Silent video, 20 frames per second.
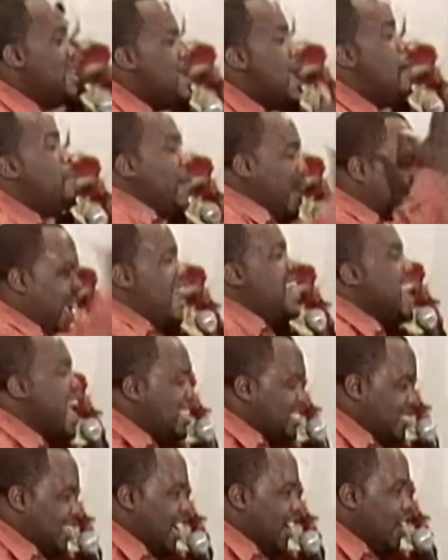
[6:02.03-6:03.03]

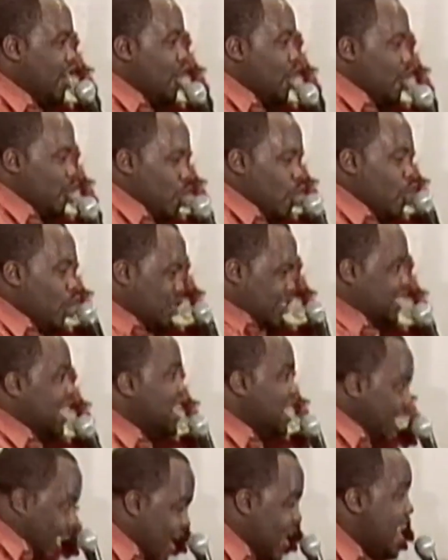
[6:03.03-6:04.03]
Nebuchadnezzar. Do you see
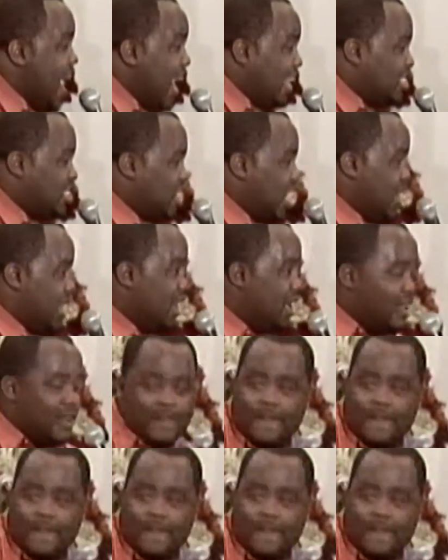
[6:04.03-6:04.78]
the connection?